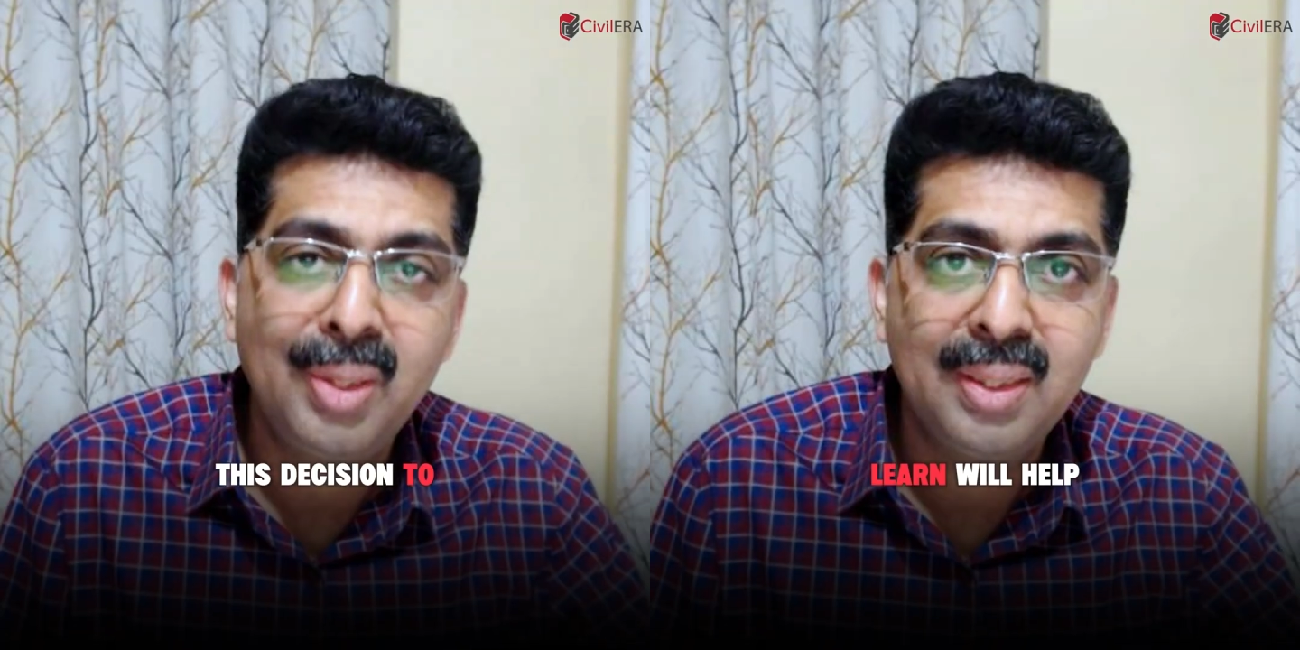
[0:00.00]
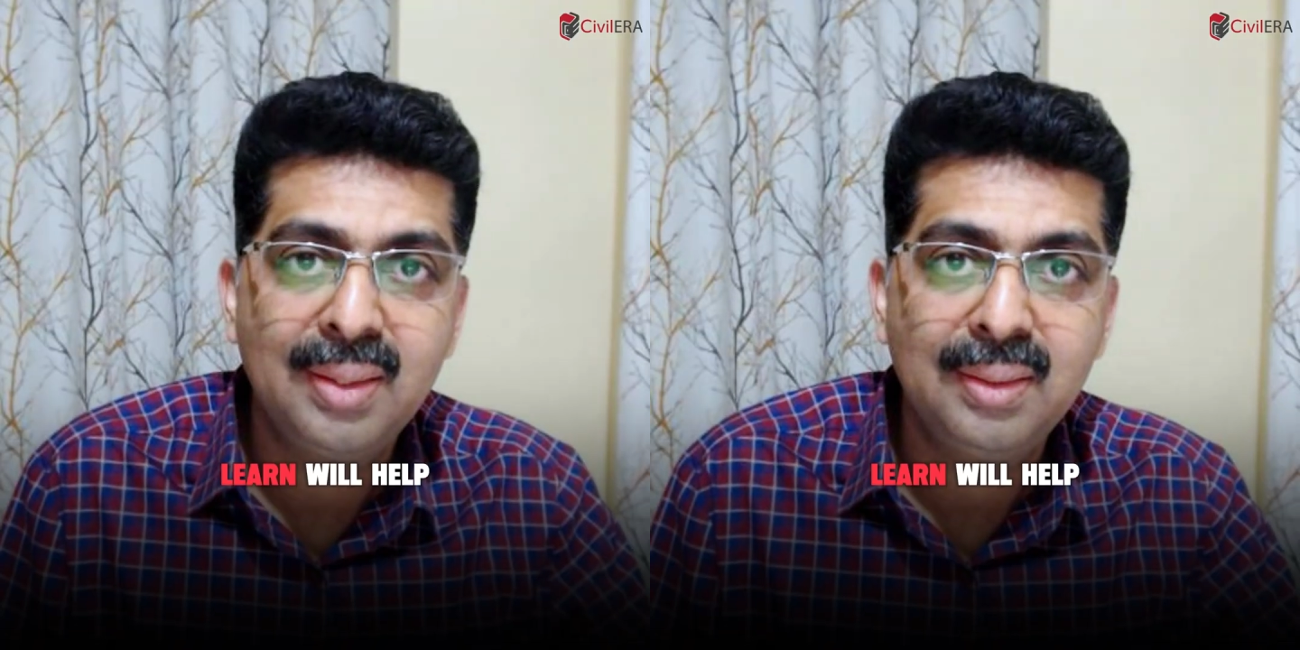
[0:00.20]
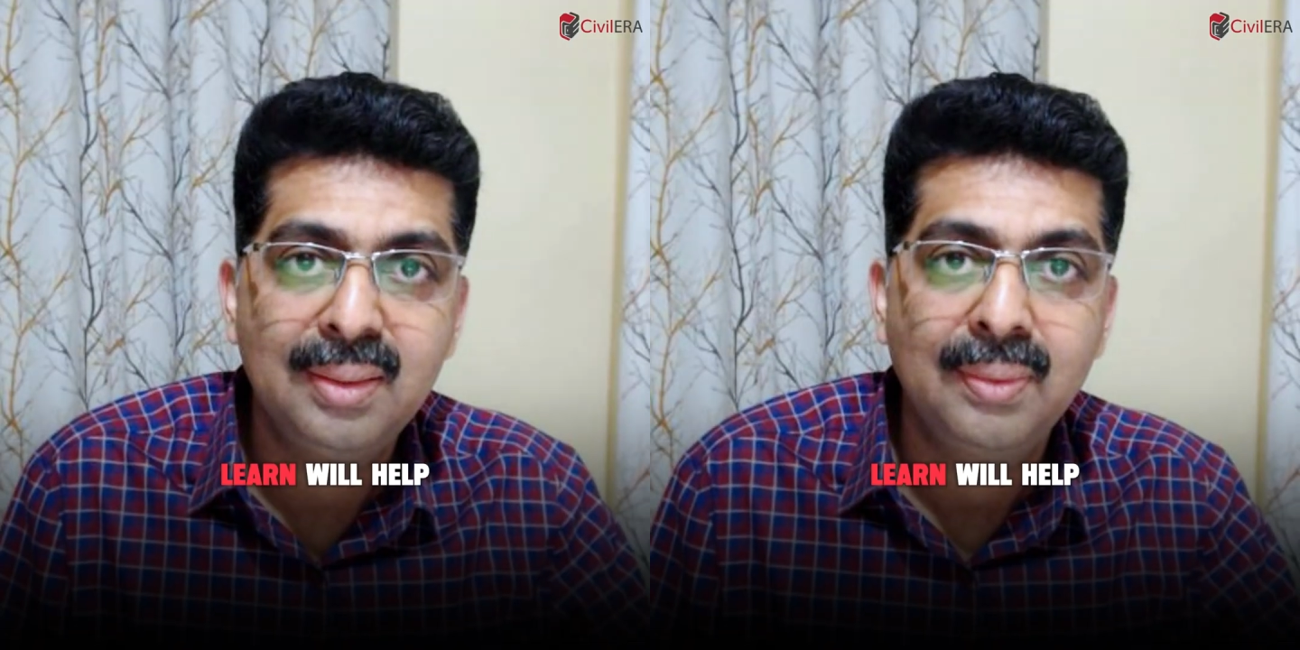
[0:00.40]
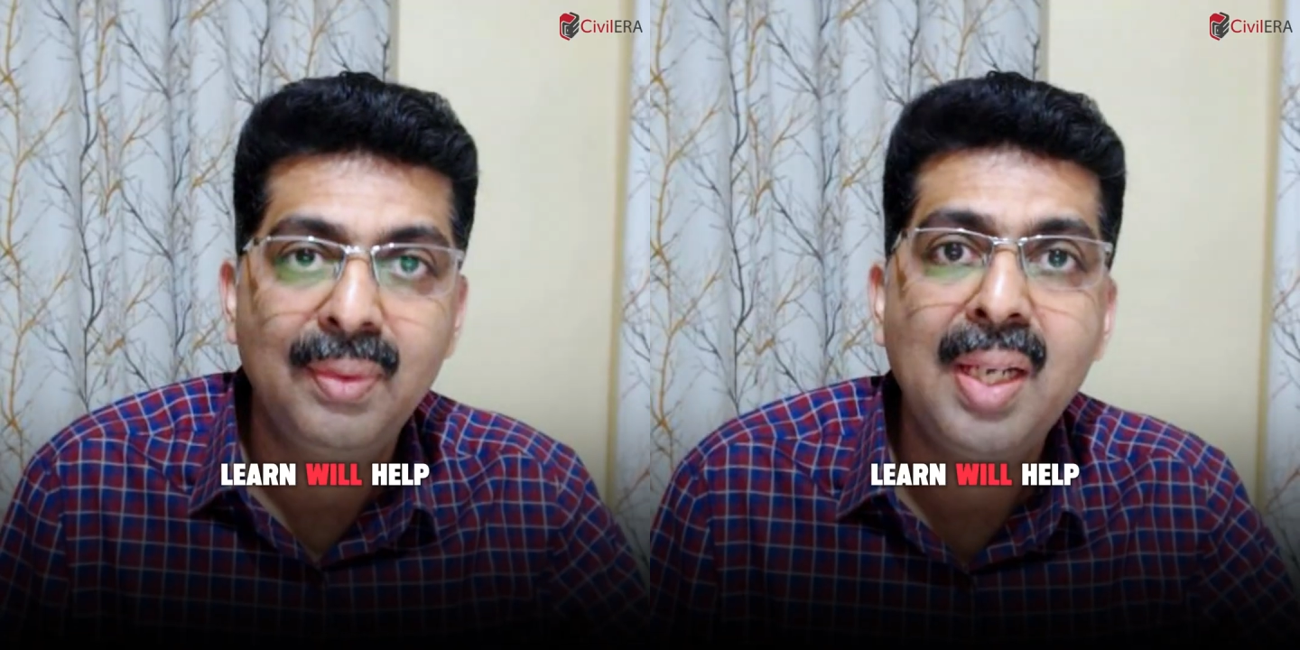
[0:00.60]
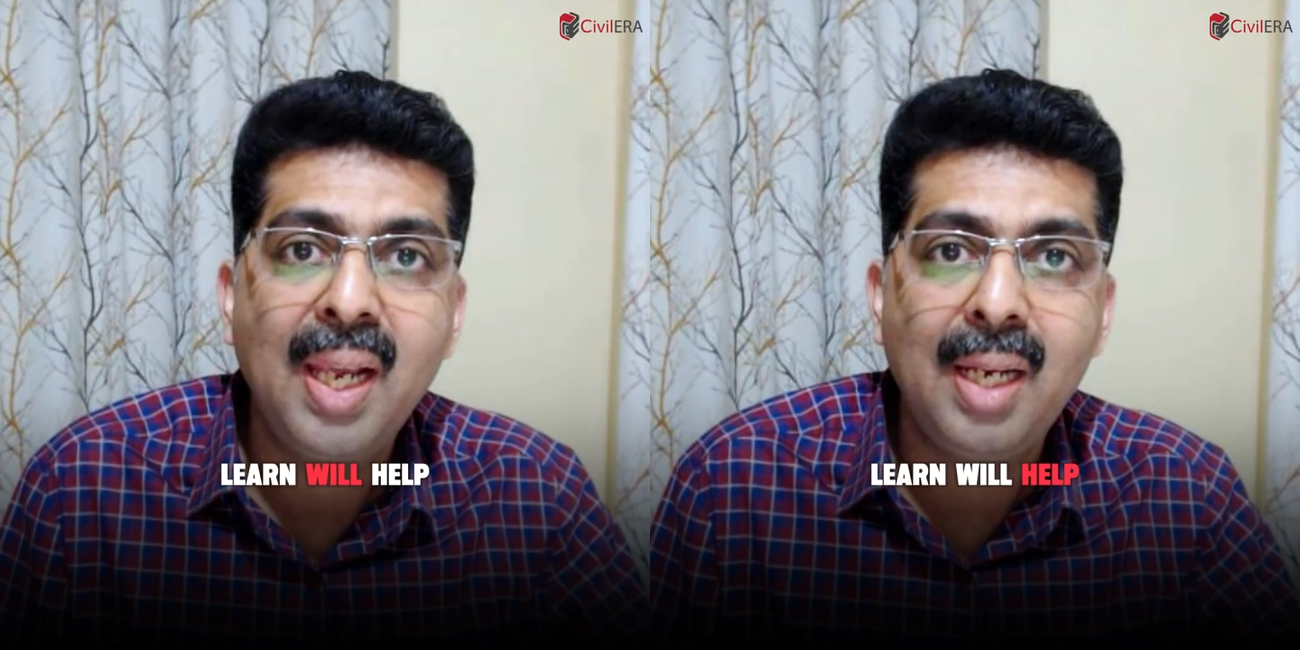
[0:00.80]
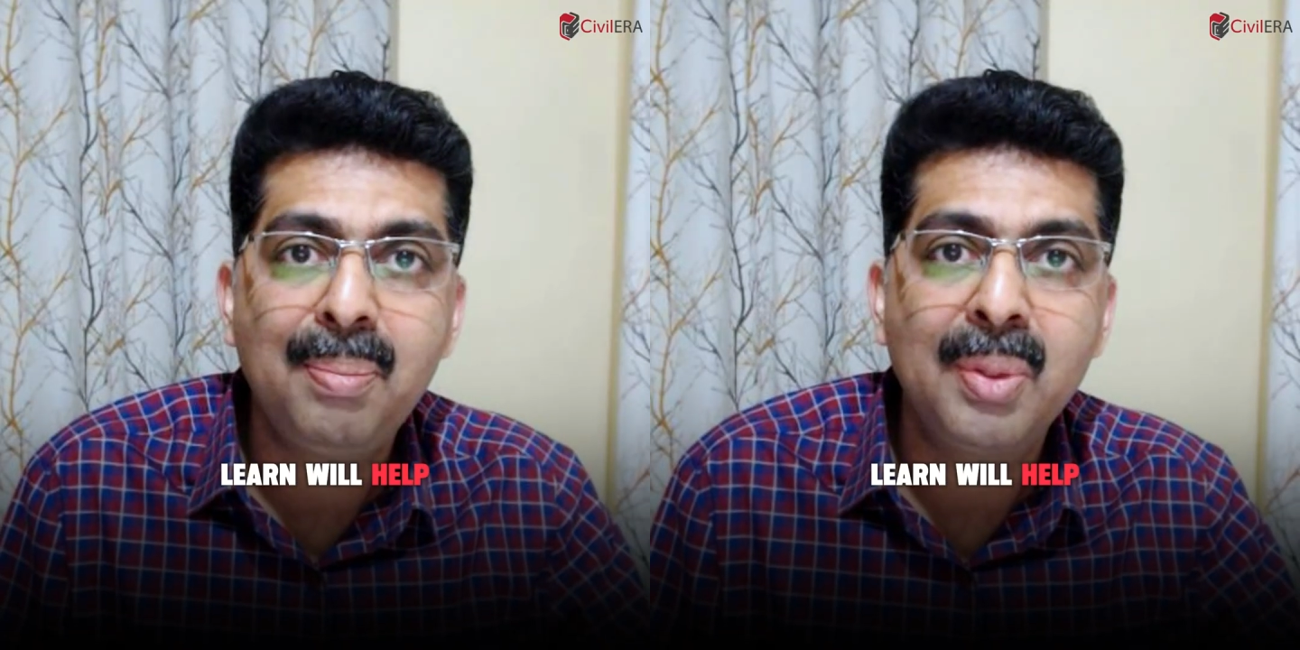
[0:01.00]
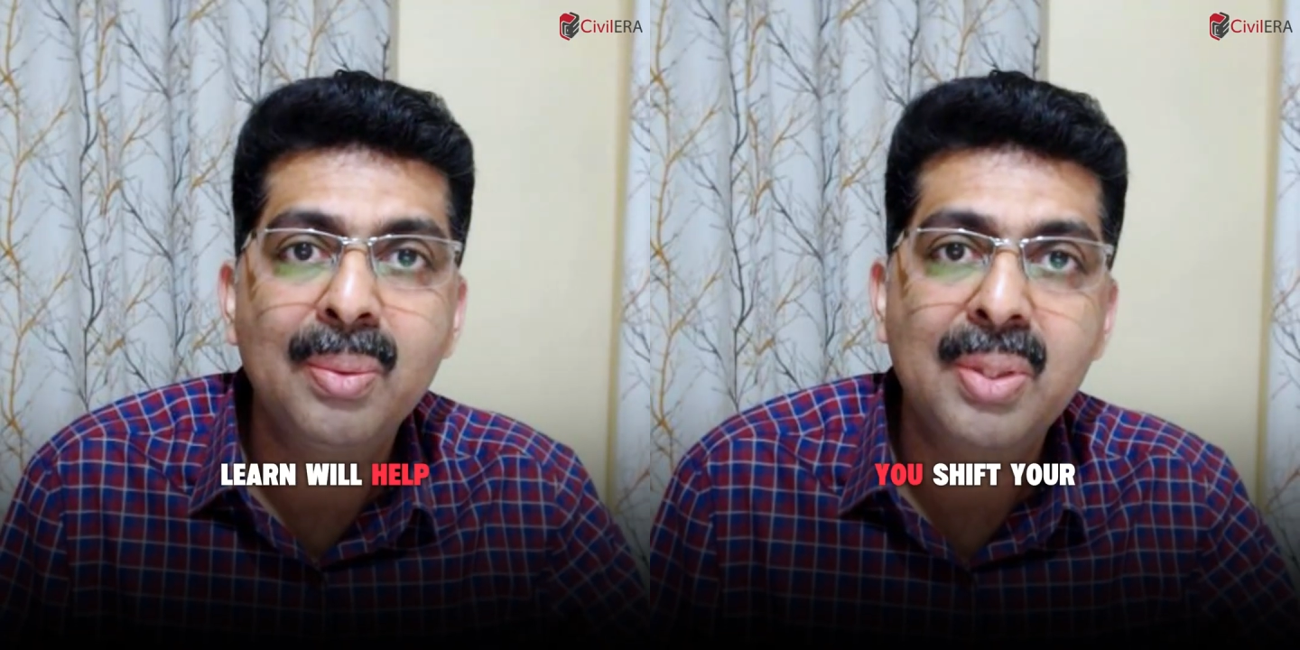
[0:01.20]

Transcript: learn will help you